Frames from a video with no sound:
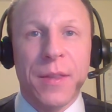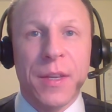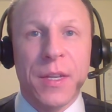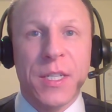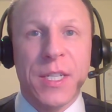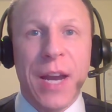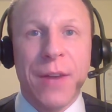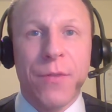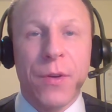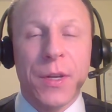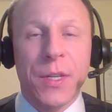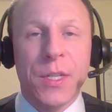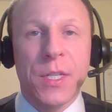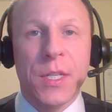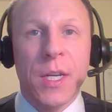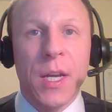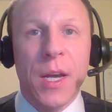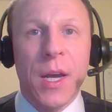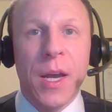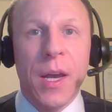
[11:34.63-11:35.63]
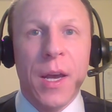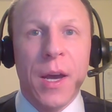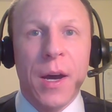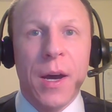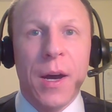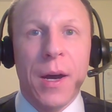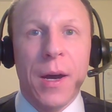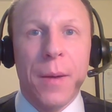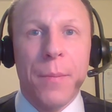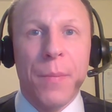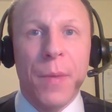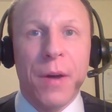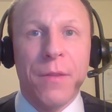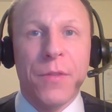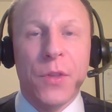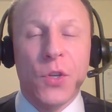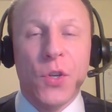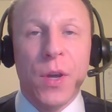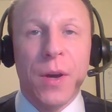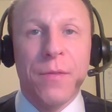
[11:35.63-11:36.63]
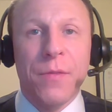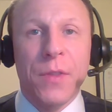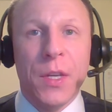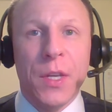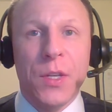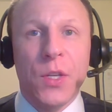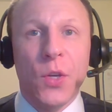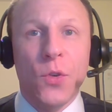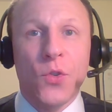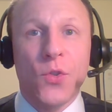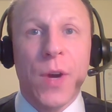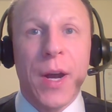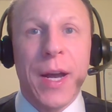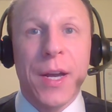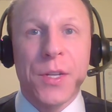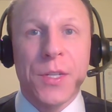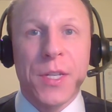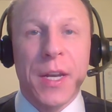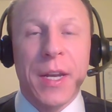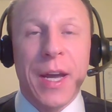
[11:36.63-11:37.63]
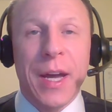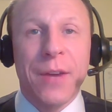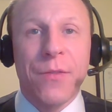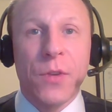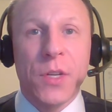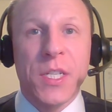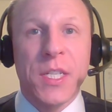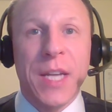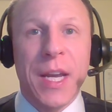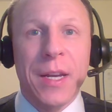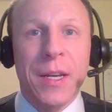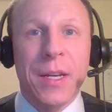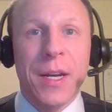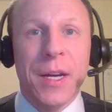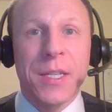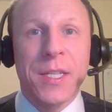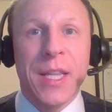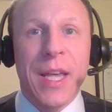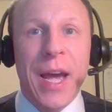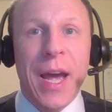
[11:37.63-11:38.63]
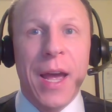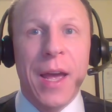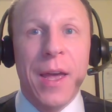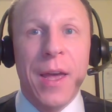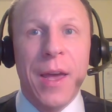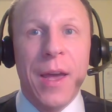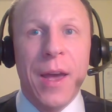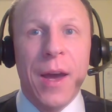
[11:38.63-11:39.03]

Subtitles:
severance of the two trials, and not every state does that.